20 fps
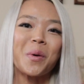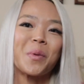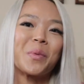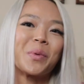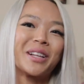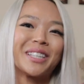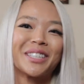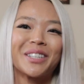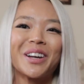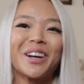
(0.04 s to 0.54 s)

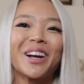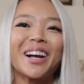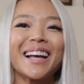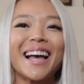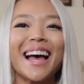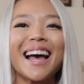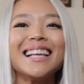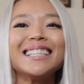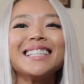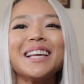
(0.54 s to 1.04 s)
What's going on,
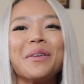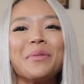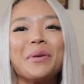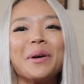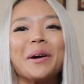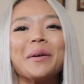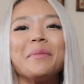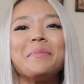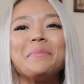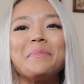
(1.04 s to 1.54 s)
guys, and
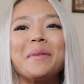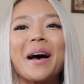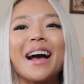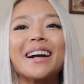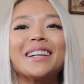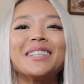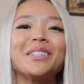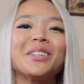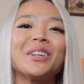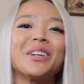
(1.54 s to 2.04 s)
welcome
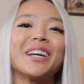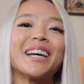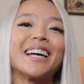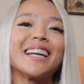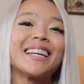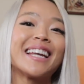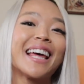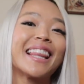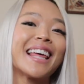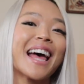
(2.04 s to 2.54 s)
back to
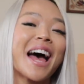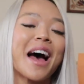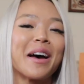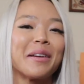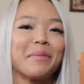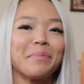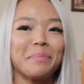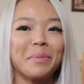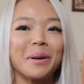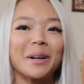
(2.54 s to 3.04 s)
another
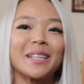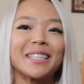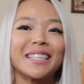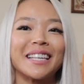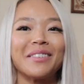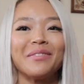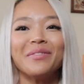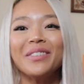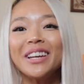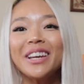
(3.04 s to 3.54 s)

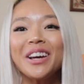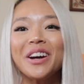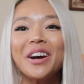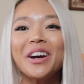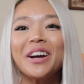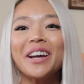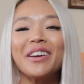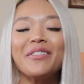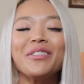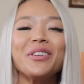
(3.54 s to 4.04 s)
unboxing video.
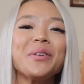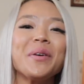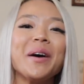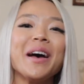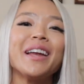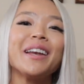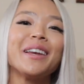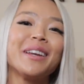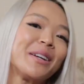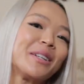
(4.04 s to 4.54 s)
If you
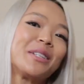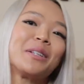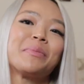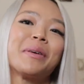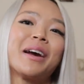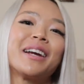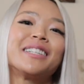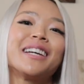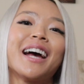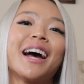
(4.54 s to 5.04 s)
are new to
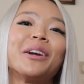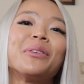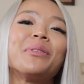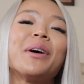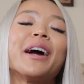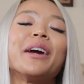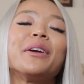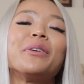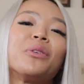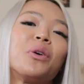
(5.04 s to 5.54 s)
my channel,
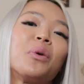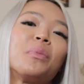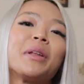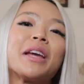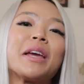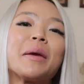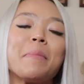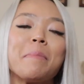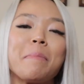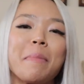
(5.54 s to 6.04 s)
I
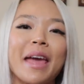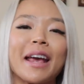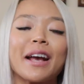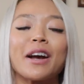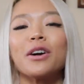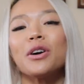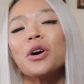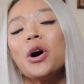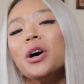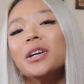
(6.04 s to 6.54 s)
normally
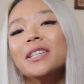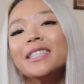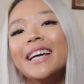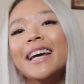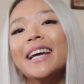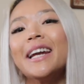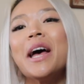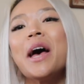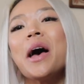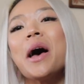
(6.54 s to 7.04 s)
make
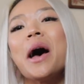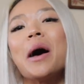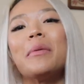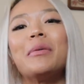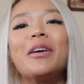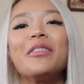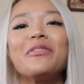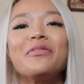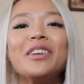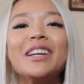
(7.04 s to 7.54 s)
content
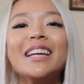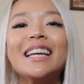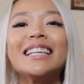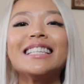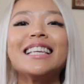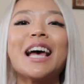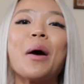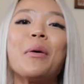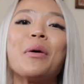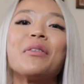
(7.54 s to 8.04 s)
about
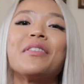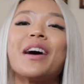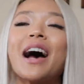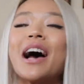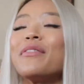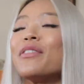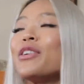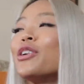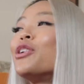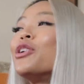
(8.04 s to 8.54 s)
fitness. However,
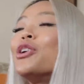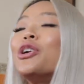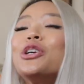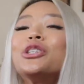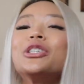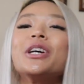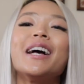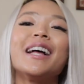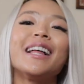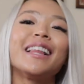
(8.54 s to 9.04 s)
I have a
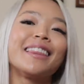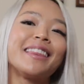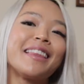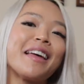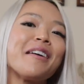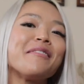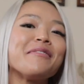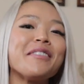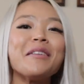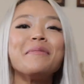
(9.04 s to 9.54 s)
huge
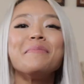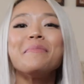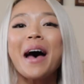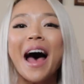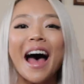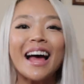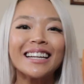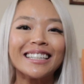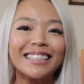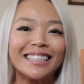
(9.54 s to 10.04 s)
love and
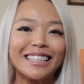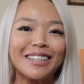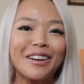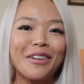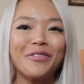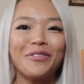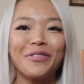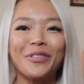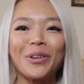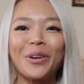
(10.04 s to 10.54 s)
passion
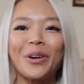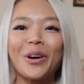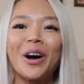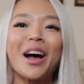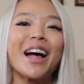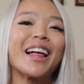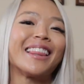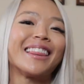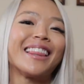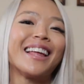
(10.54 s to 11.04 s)

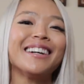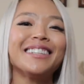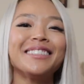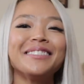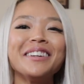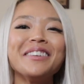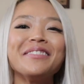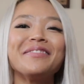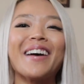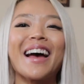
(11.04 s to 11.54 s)
for
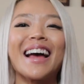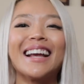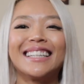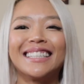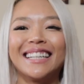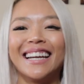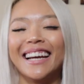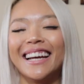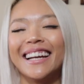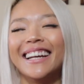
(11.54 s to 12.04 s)
luxury
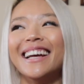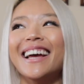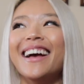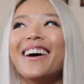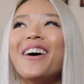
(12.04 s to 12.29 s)
fashion,